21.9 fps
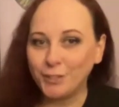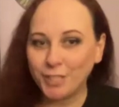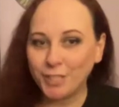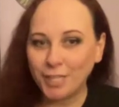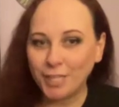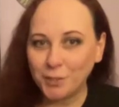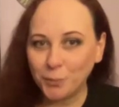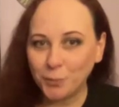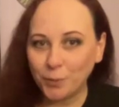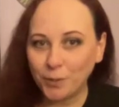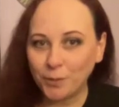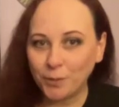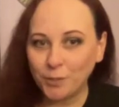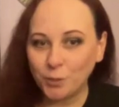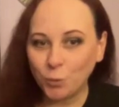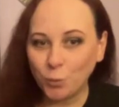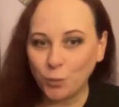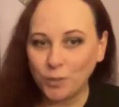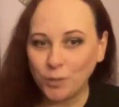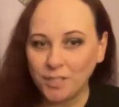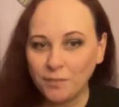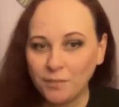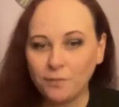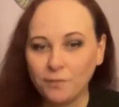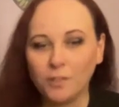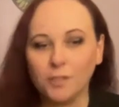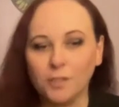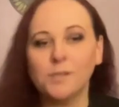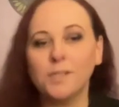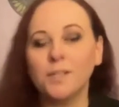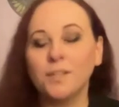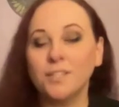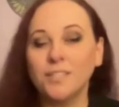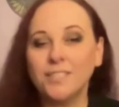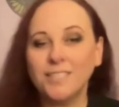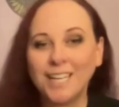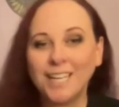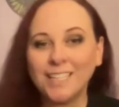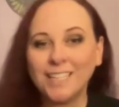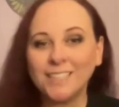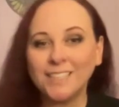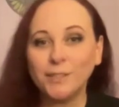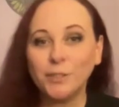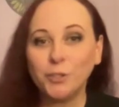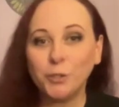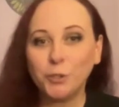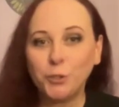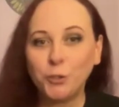January 21st, the Texas